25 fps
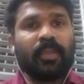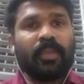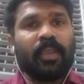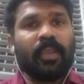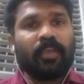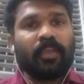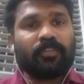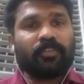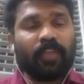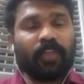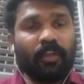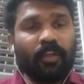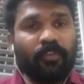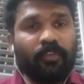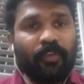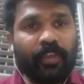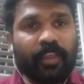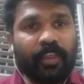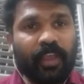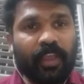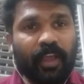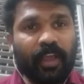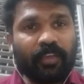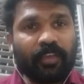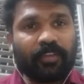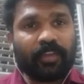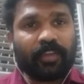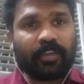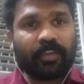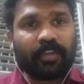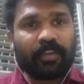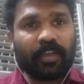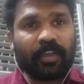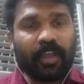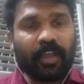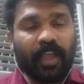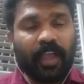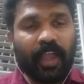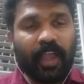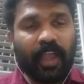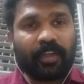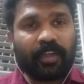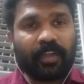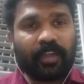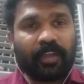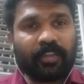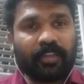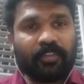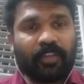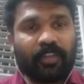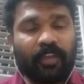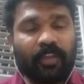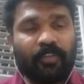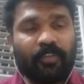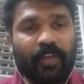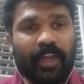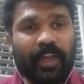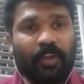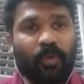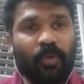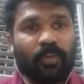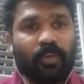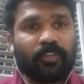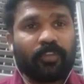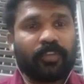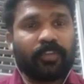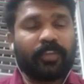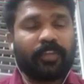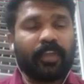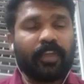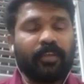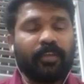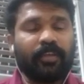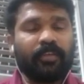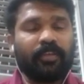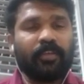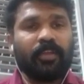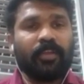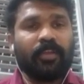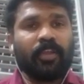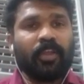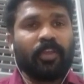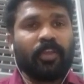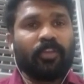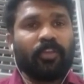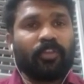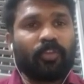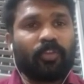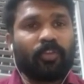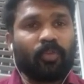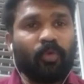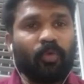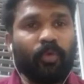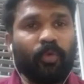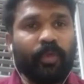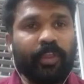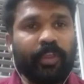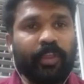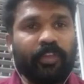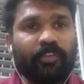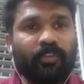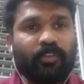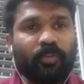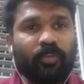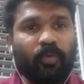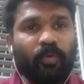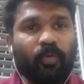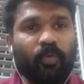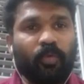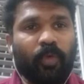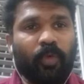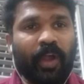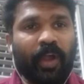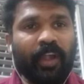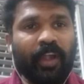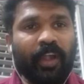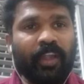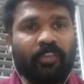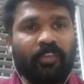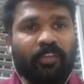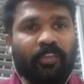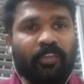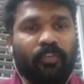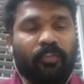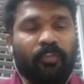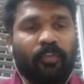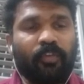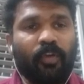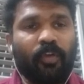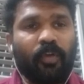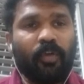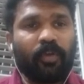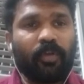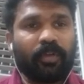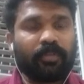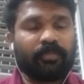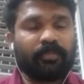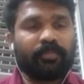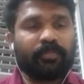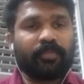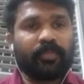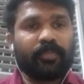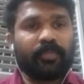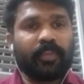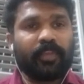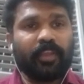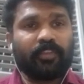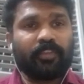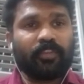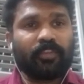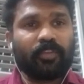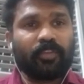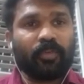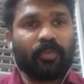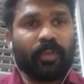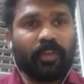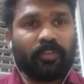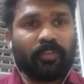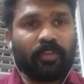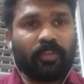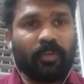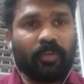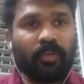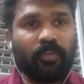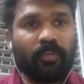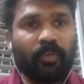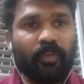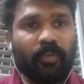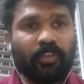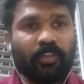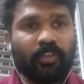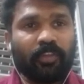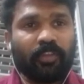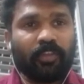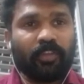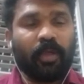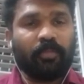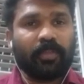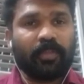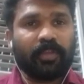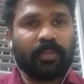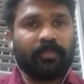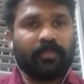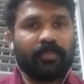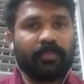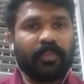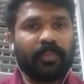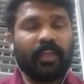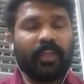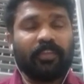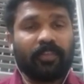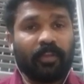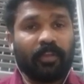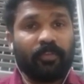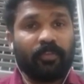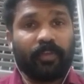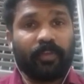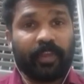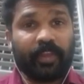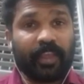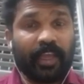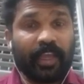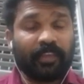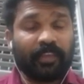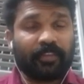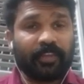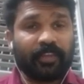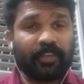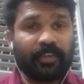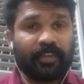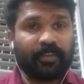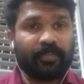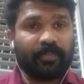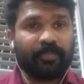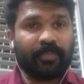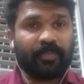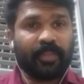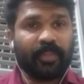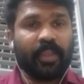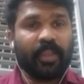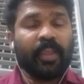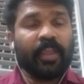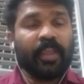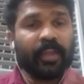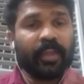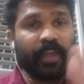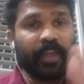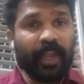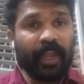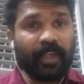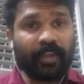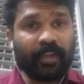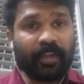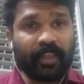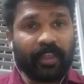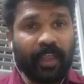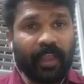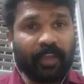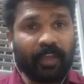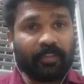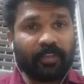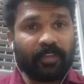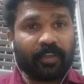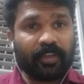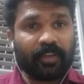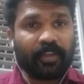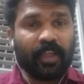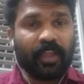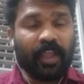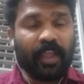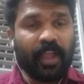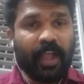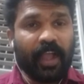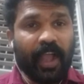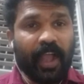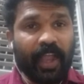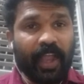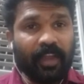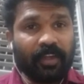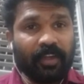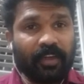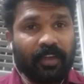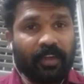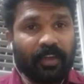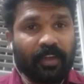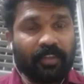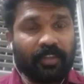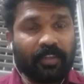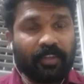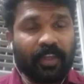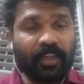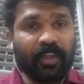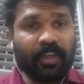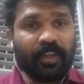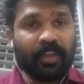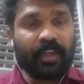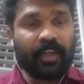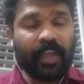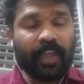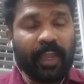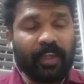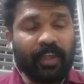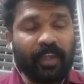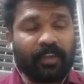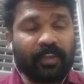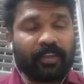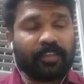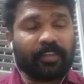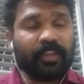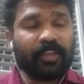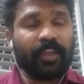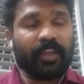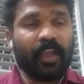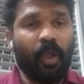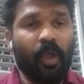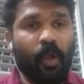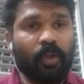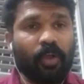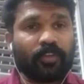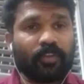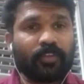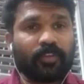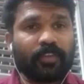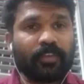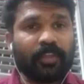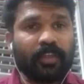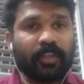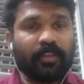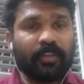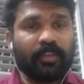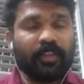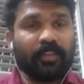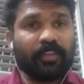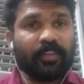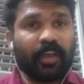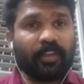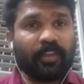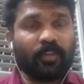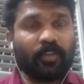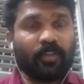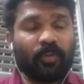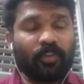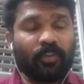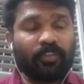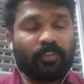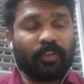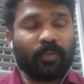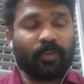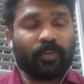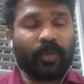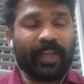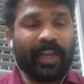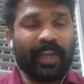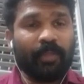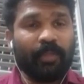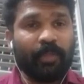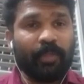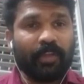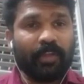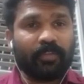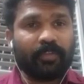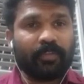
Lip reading: Sulfuric acid, hydrogen, sulfur and oxygen, 2:1:4, H2SO4 is formed, that is sulfuric acid. Nitric acid, hydrogen, nitrogen, oxygen, these are the constituent elements.